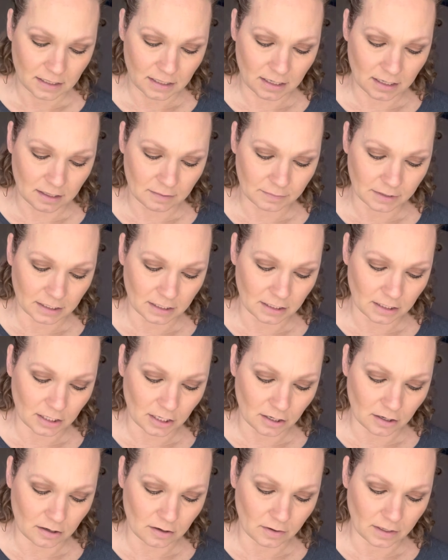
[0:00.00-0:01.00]
I'm gonna
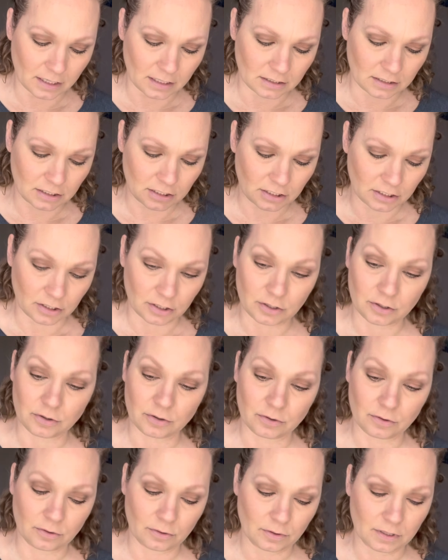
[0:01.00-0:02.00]
go
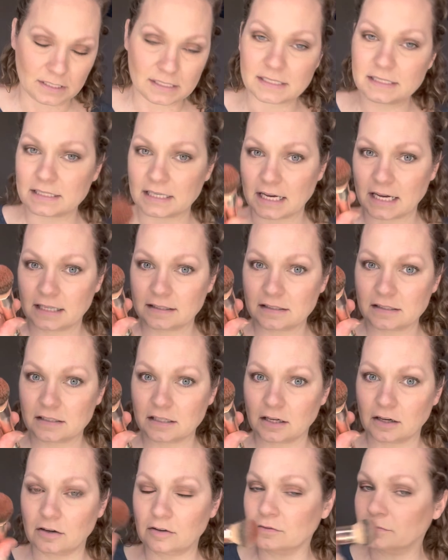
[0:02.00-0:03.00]
into
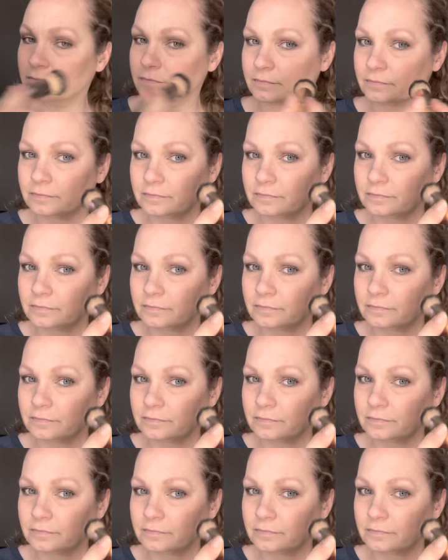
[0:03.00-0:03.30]
Sandstone,